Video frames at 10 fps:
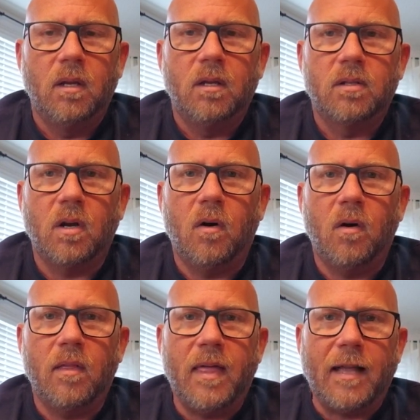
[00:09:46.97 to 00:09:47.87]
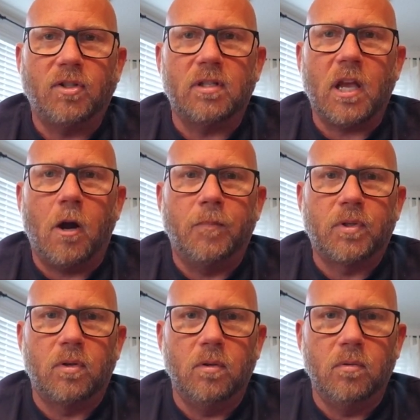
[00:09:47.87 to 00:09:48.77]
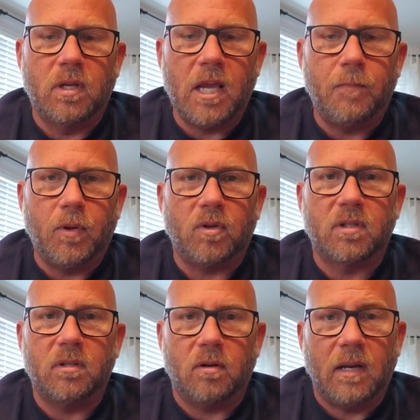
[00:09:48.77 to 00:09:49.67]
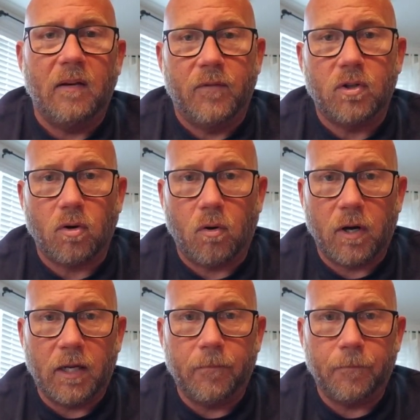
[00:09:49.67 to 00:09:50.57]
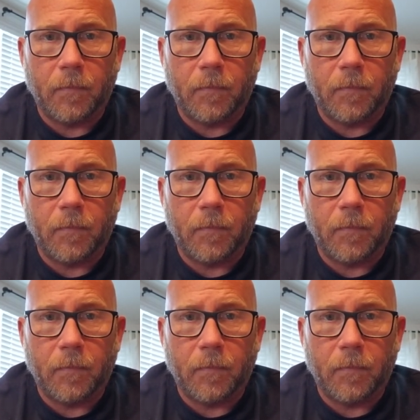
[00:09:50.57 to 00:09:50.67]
So that just helps to keep your inventory